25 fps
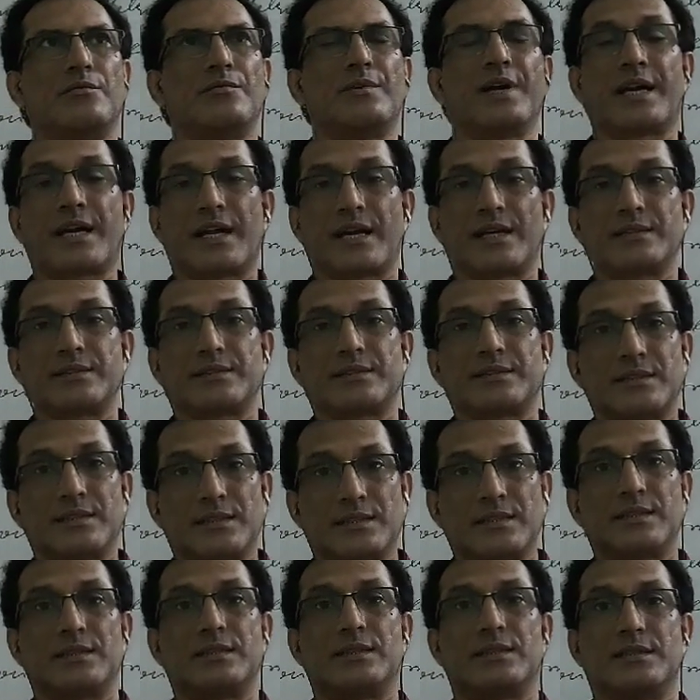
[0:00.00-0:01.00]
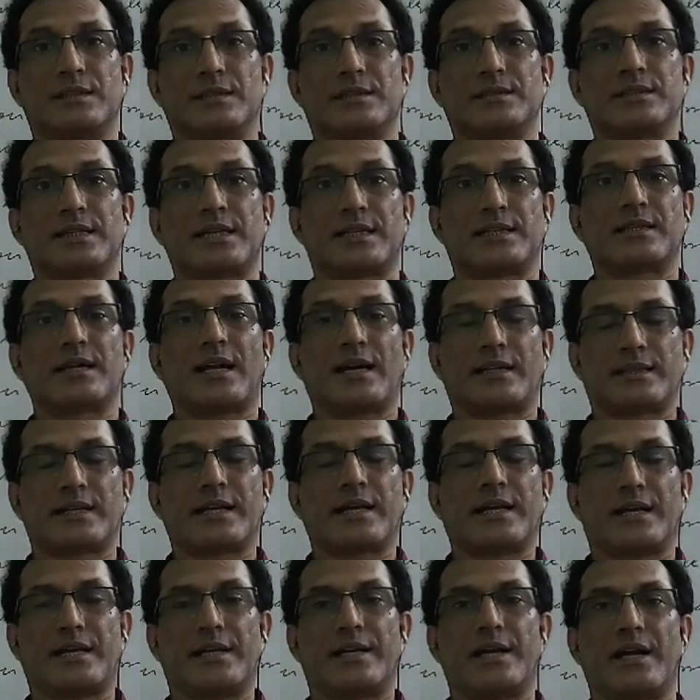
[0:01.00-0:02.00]
whereas certain
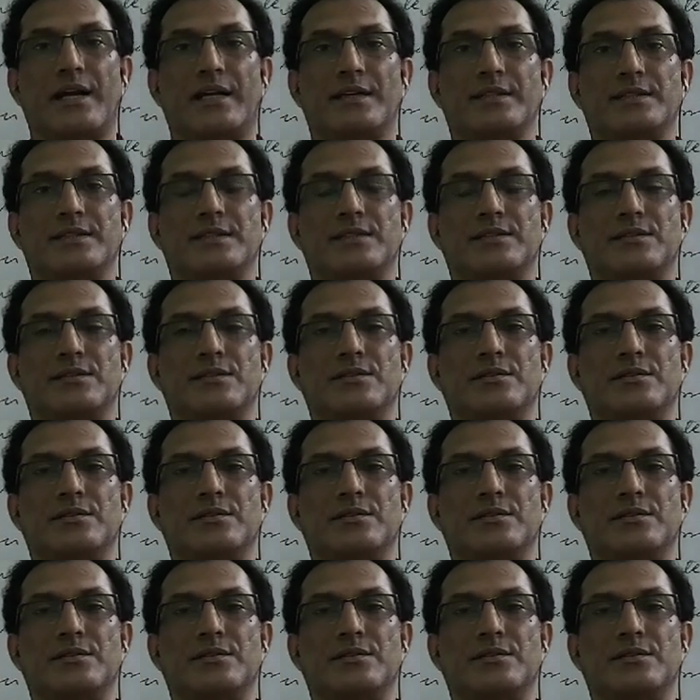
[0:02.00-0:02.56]
other areas